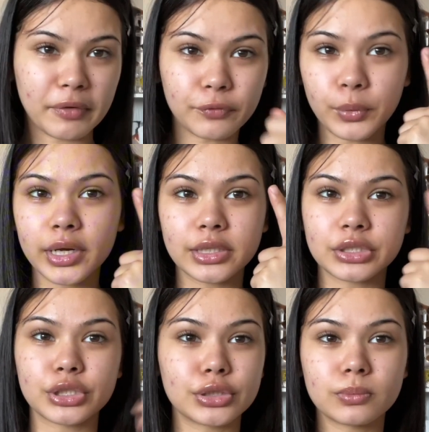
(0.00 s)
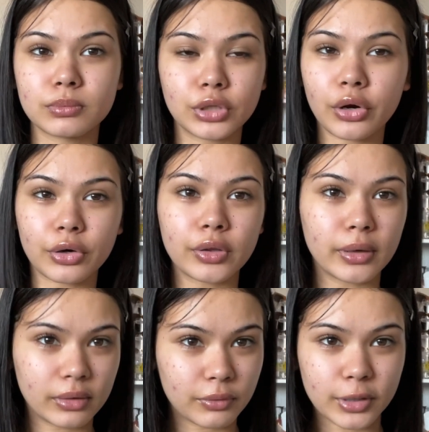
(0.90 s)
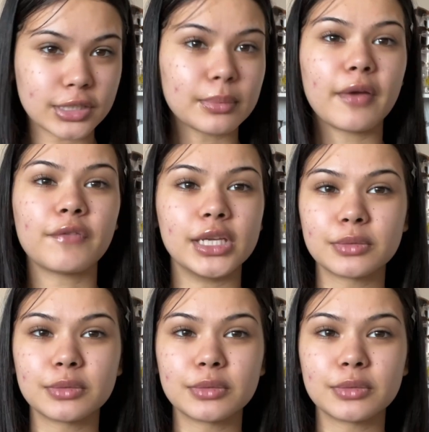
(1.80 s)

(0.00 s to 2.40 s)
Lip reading: forehead is just darker than the rest of my face,